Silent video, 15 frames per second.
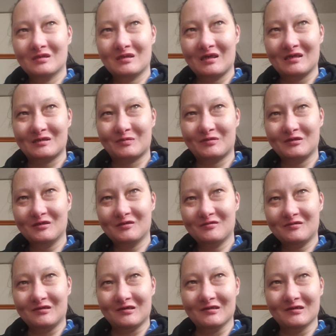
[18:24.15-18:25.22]
That's pretty
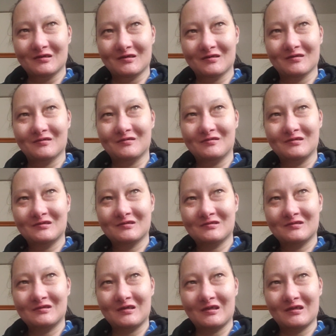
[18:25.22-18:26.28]
cool, though.
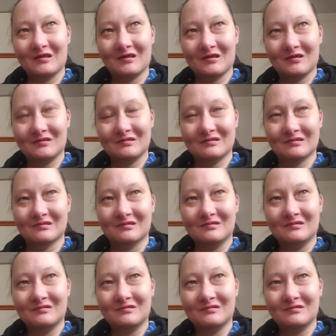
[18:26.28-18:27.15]
And then.